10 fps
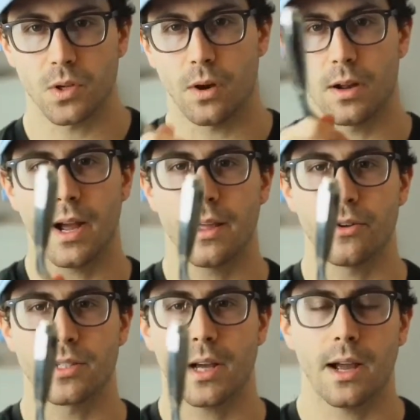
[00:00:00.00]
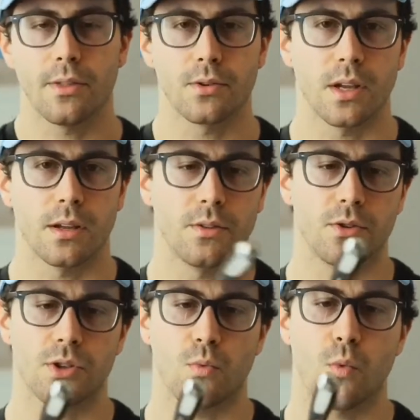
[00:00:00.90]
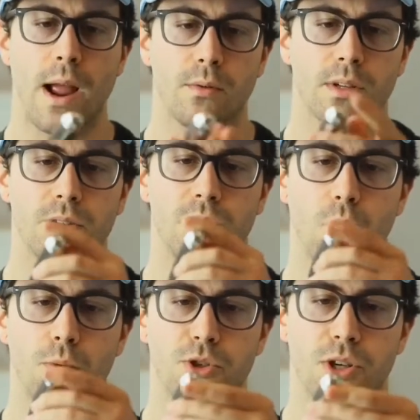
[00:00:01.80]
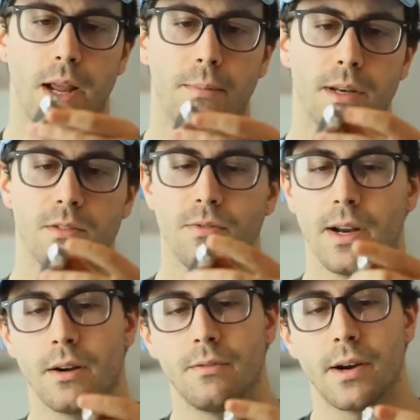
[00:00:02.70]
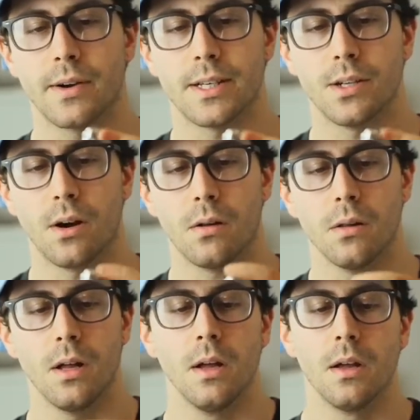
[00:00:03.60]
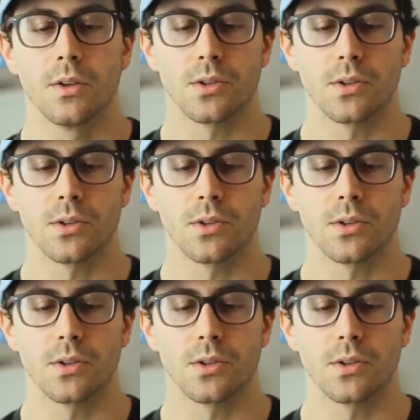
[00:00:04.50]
So on either side, there's a rounded dome shape, and it's very dull.